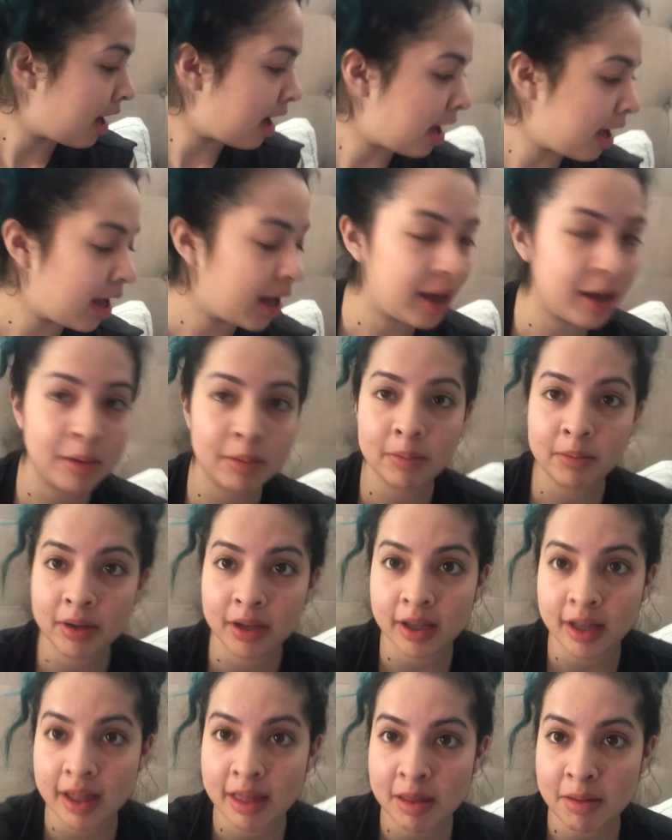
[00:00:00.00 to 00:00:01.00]
I'm
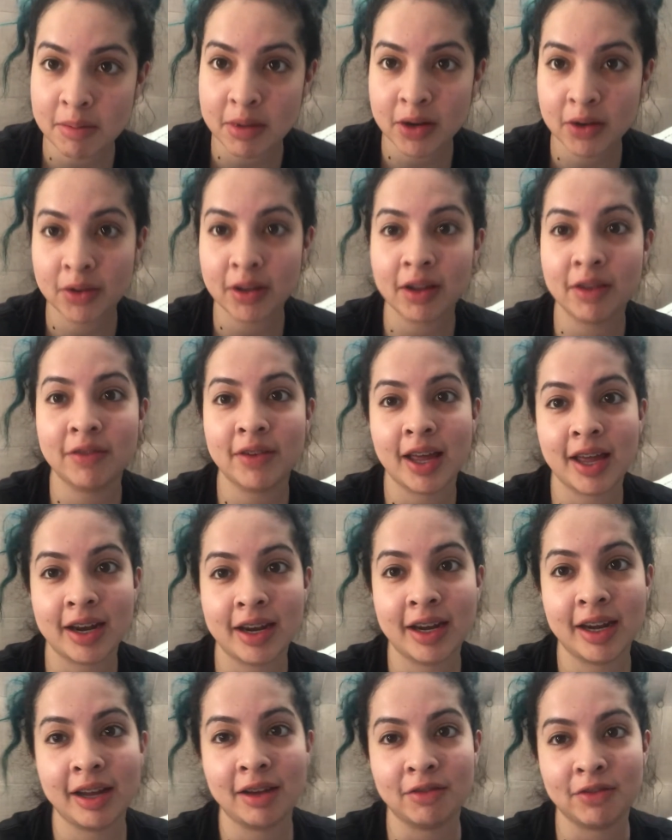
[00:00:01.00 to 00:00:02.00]
in the middle of
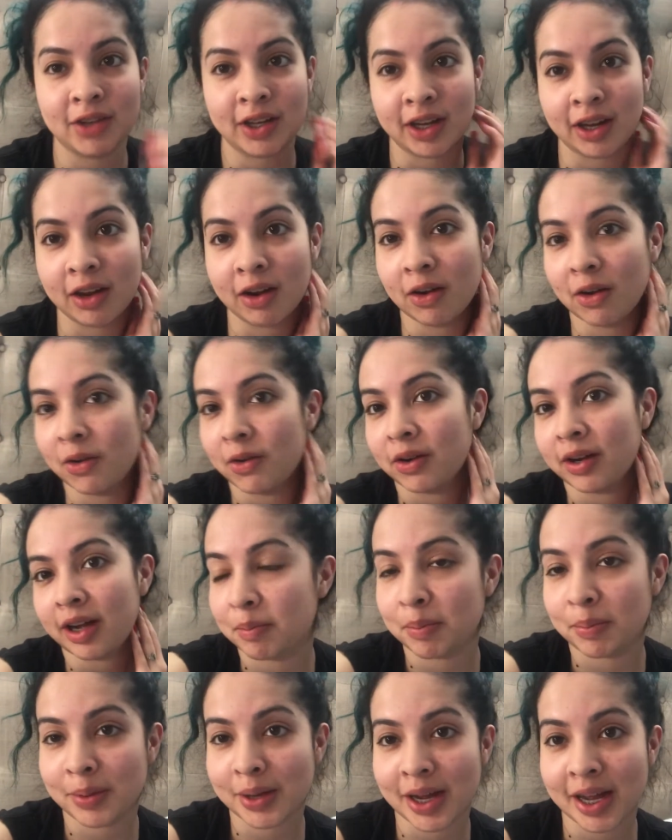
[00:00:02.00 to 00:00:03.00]
editing a video,
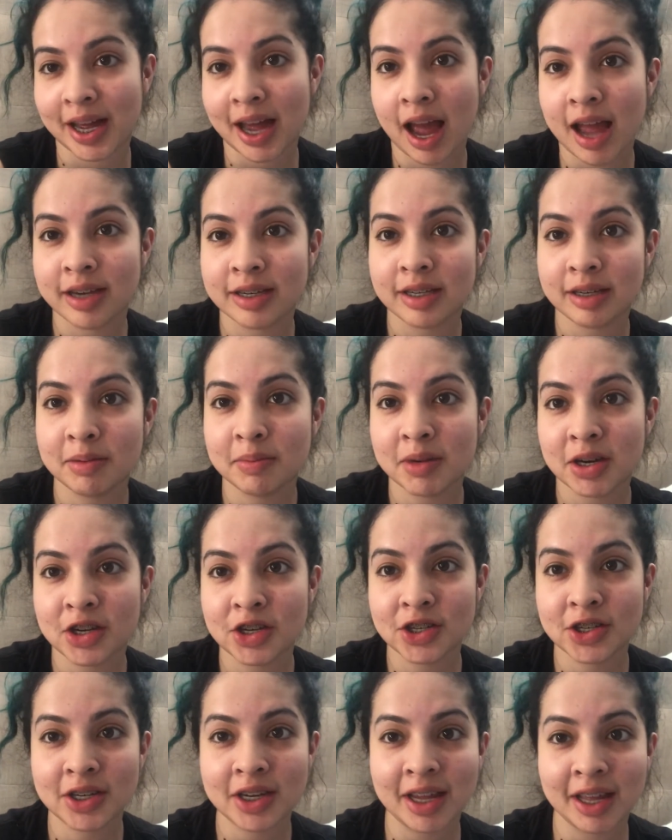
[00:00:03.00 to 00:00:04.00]
but I did
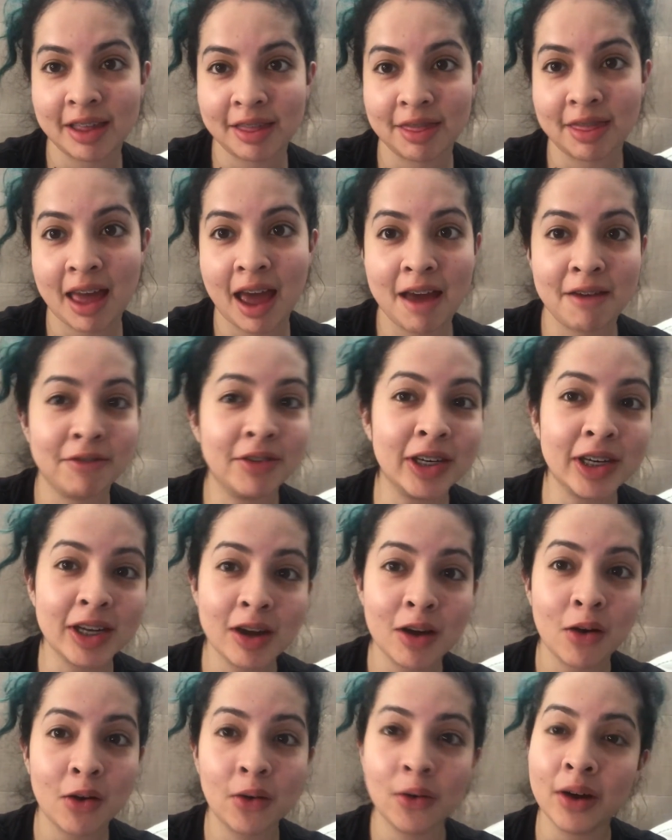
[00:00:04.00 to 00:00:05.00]
mention in that
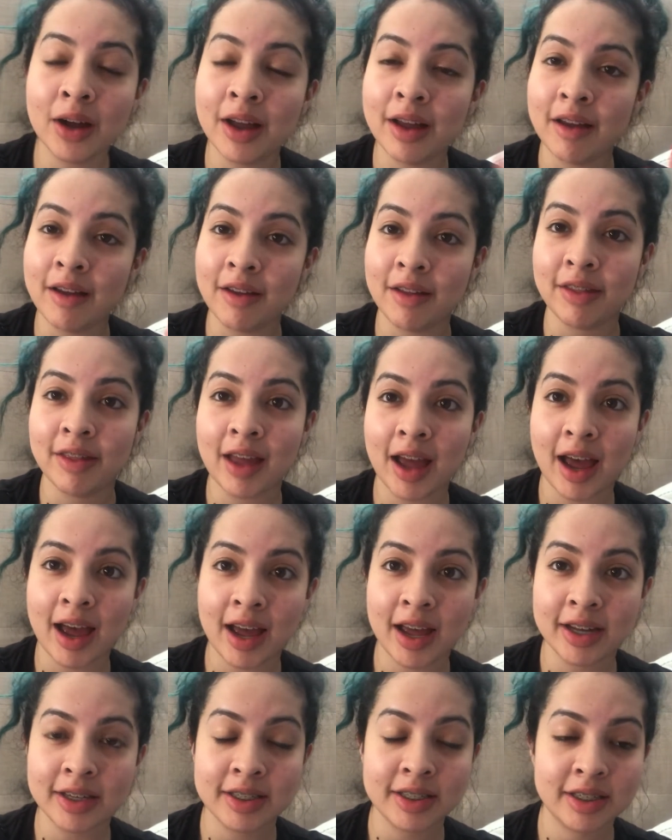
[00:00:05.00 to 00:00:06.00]
video
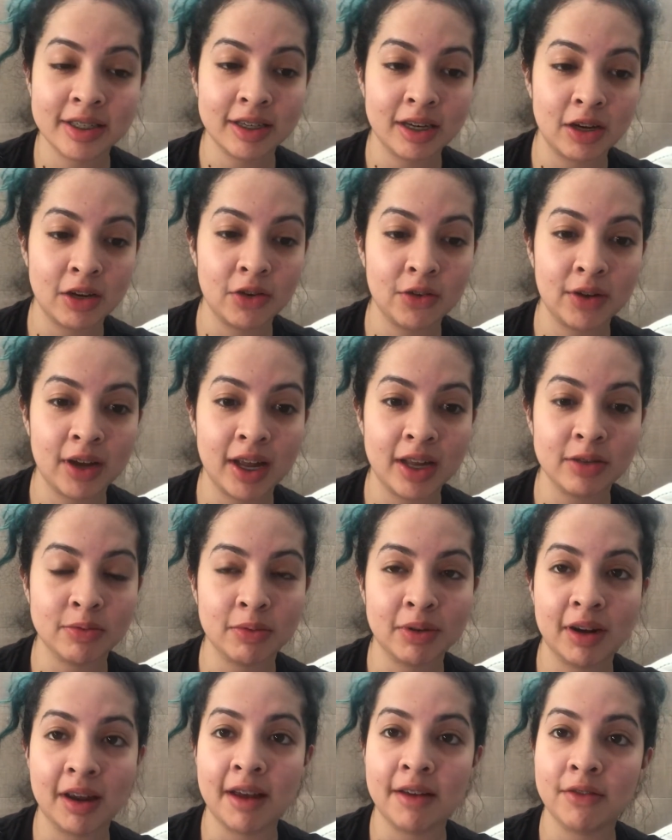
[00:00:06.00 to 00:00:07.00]
that you guys
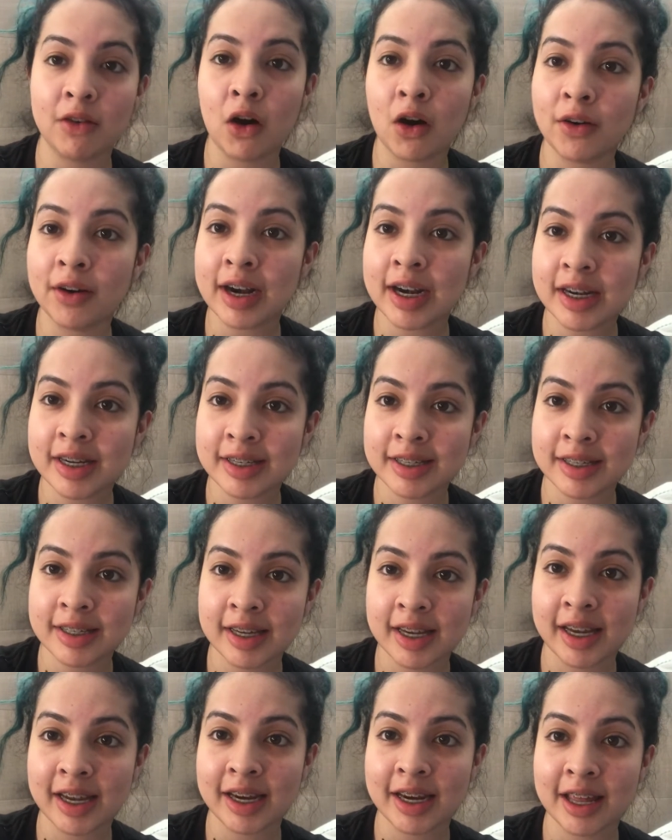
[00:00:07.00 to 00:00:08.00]
would have already
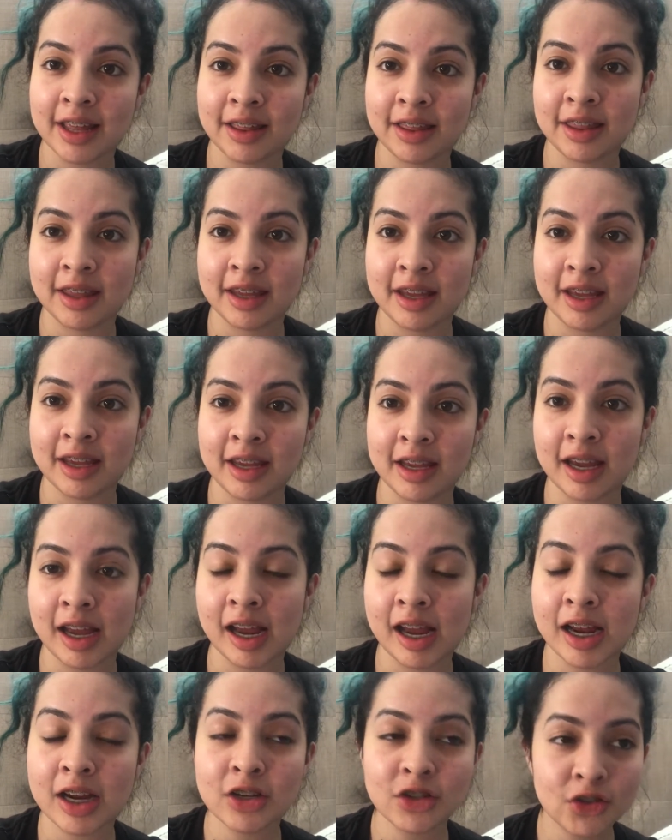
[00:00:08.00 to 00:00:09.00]
seen the
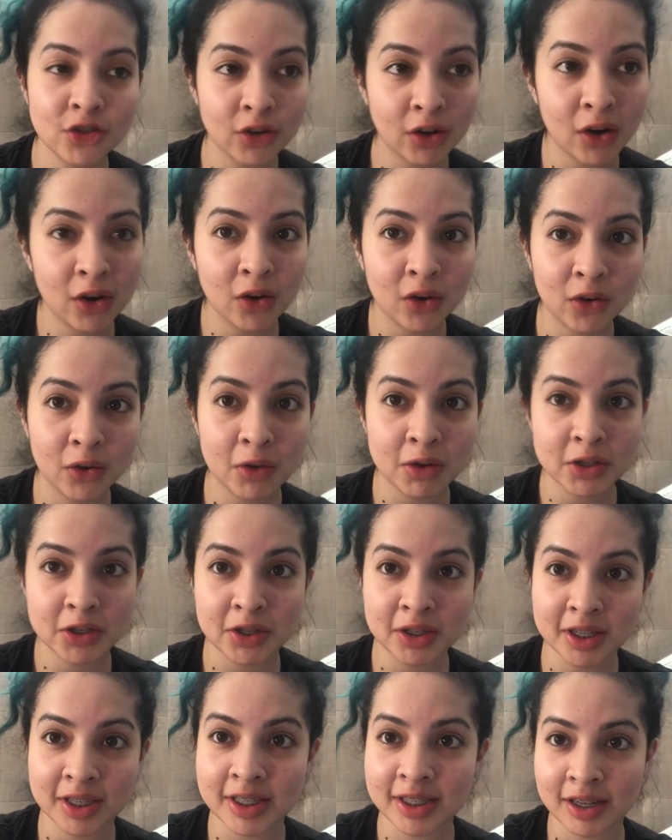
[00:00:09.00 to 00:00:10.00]
intro
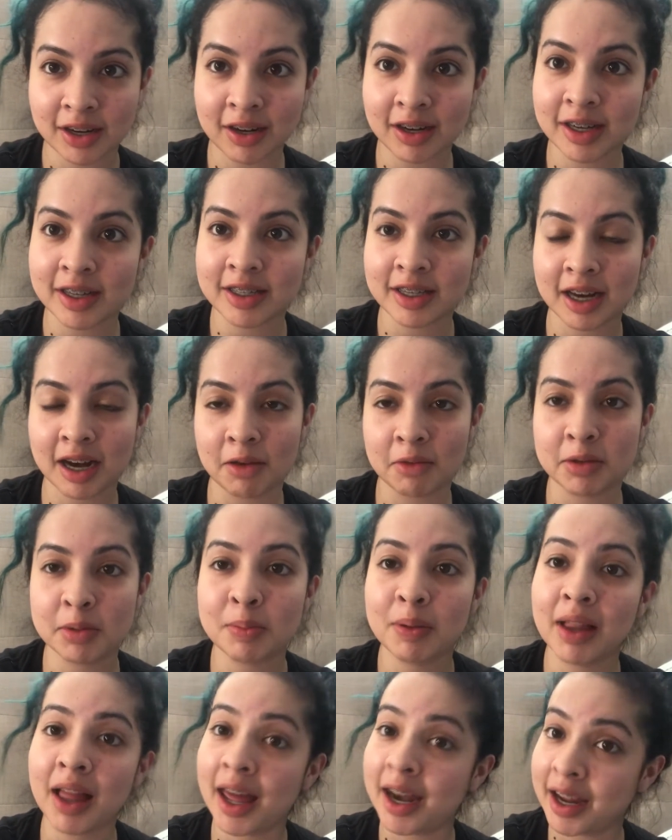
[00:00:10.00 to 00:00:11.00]
to the series that I was
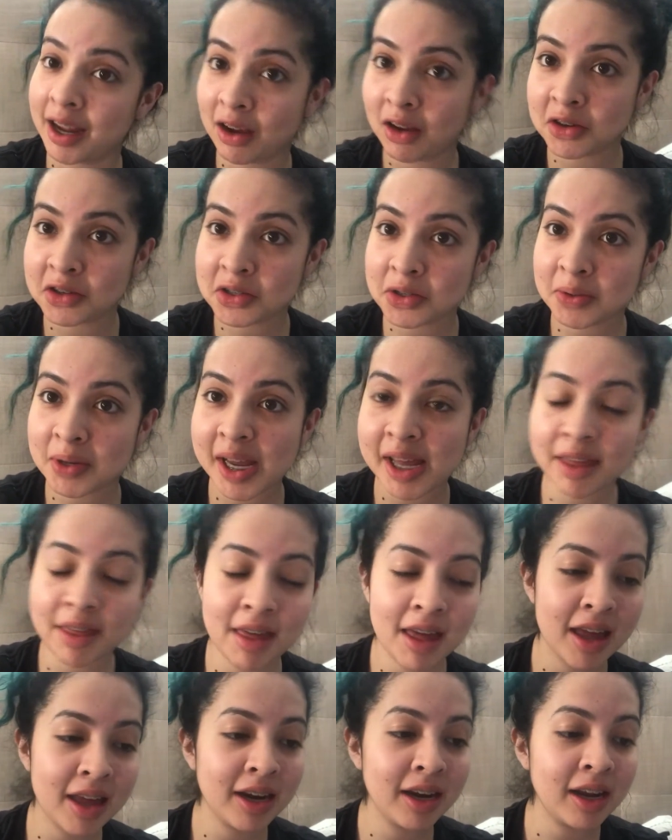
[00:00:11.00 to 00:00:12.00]
planning on doing
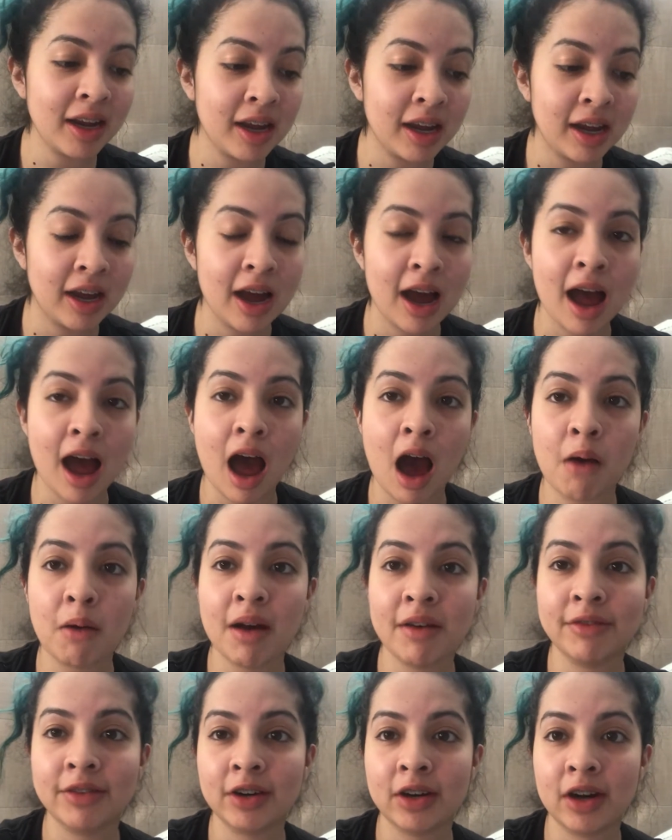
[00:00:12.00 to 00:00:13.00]
then.
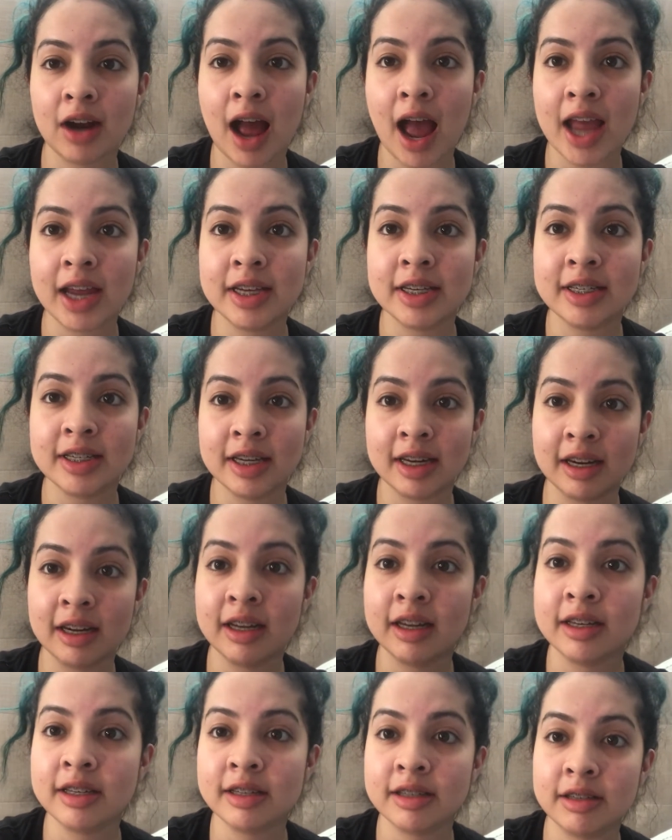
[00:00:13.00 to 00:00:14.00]
However, I
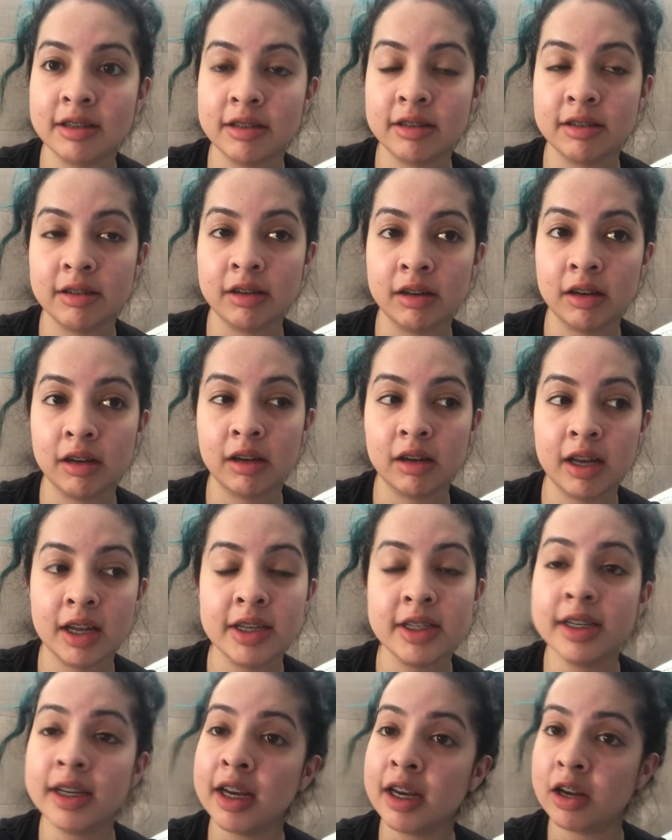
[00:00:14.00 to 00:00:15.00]
didn't
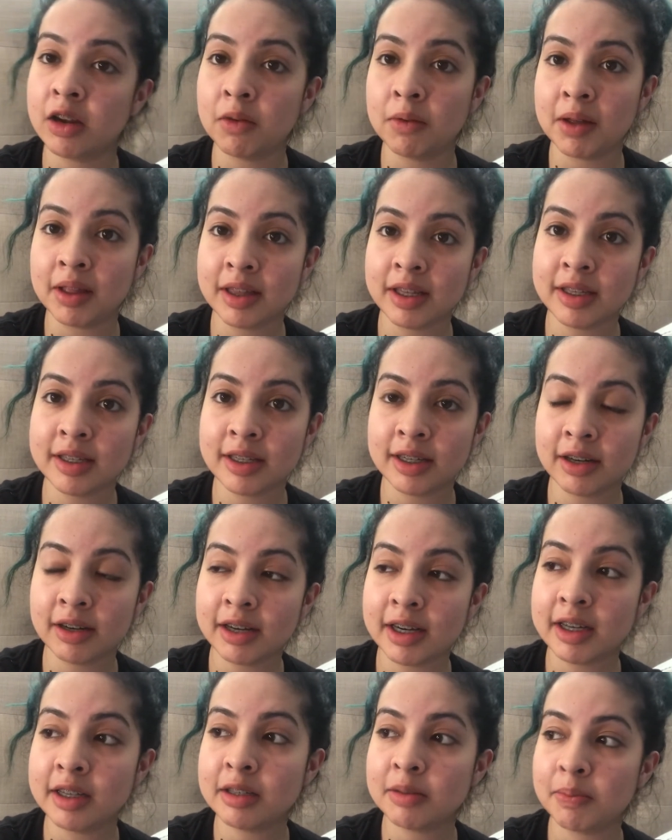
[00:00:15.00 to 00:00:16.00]
continue with the
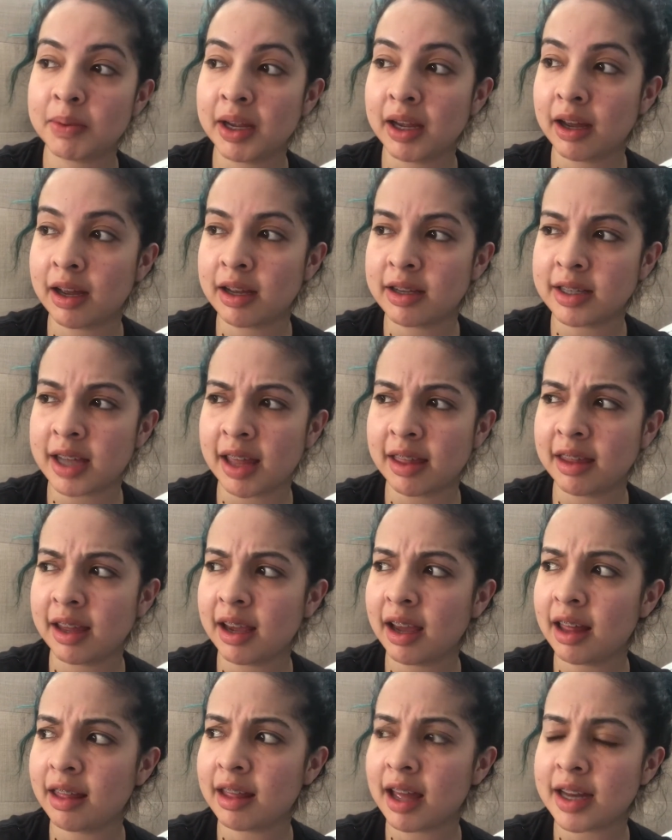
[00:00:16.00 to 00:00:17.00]
series because I
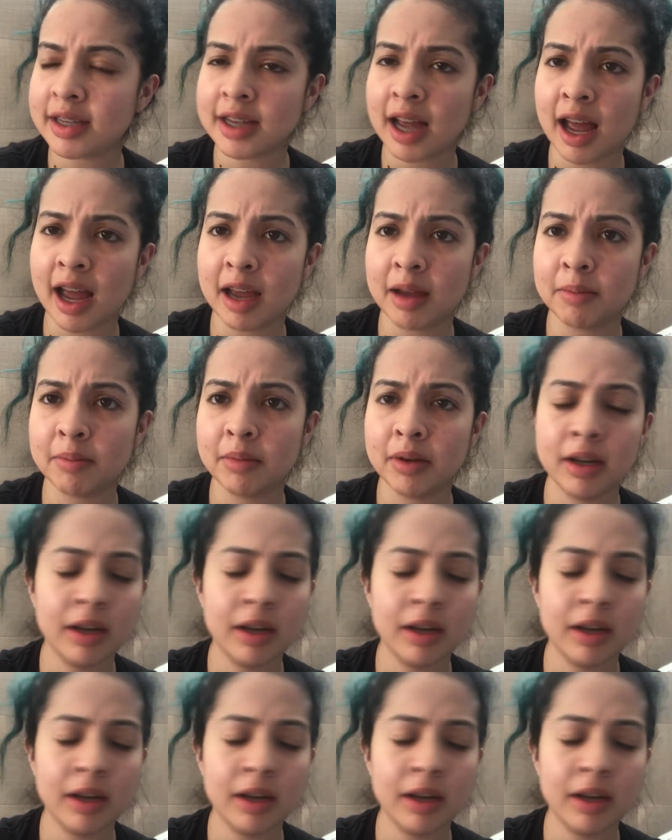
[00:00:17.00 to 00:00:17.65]
think at that time